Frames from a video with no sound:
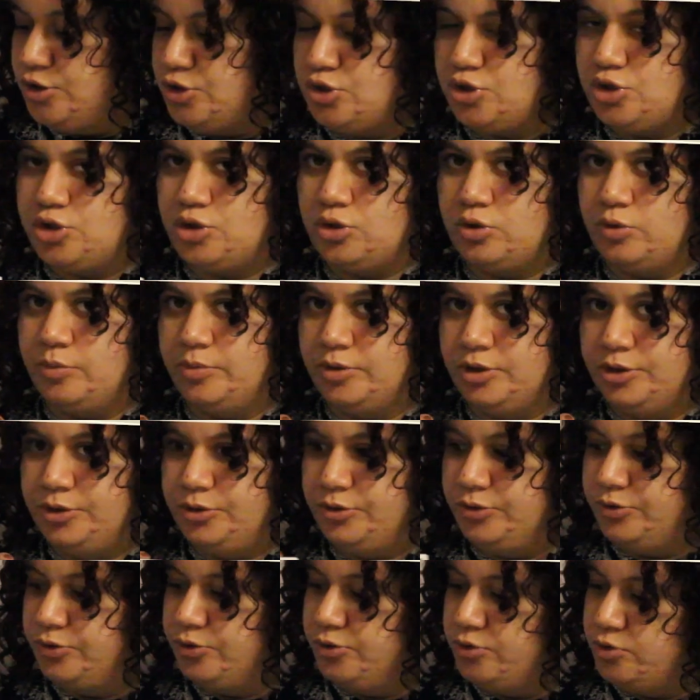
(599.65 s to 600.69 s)
2
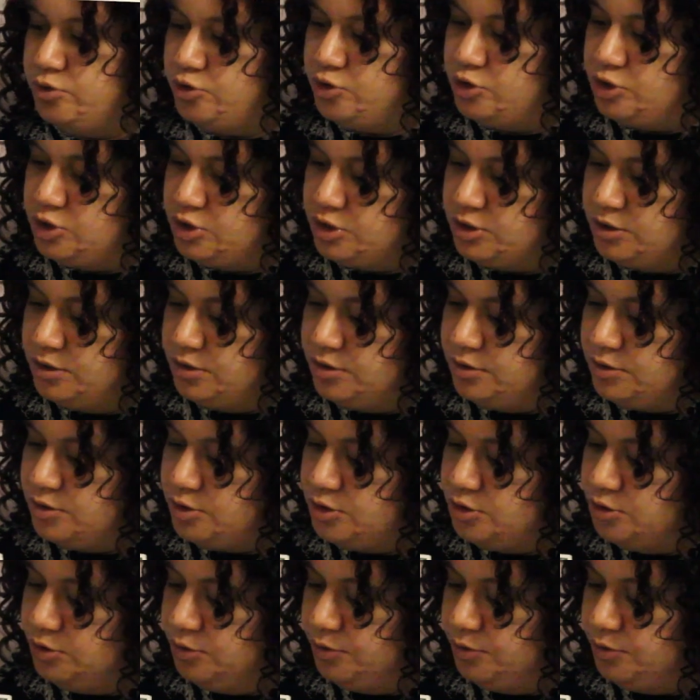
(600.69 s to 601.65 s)
blues, 2